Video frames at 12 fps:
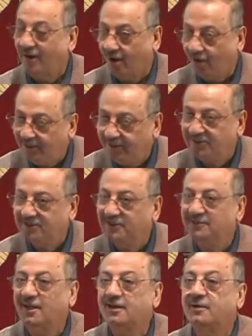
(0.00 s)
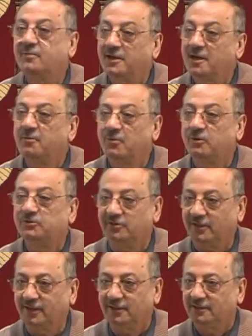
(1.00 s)
All these things are coming in book
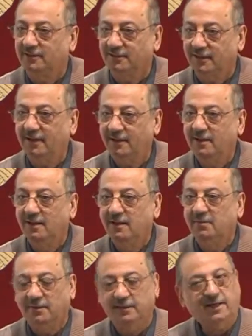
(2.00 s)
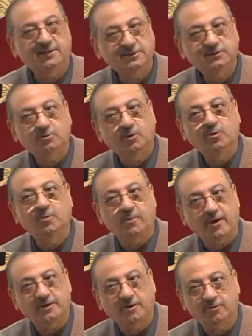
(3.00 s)
3. But I just want to
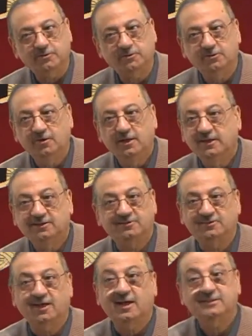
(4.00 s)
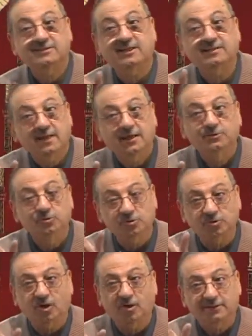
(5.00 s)
point out to you, the salasata, you
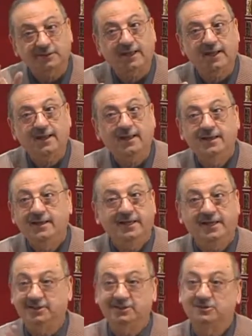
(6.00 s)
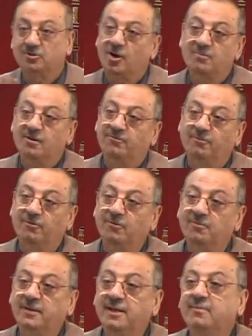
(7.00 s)
saw ta, it is not
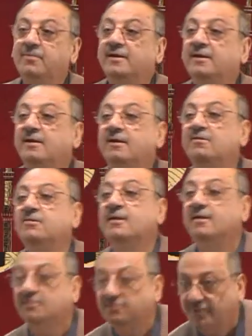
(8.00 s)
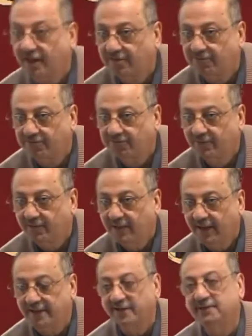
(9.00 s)
maf'ūlun bihi, but it is zarf.
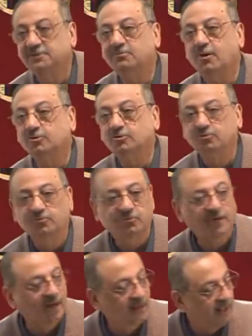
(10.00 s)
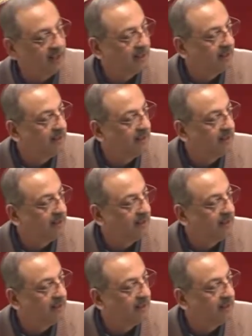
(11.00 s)
And it is mawtufun ala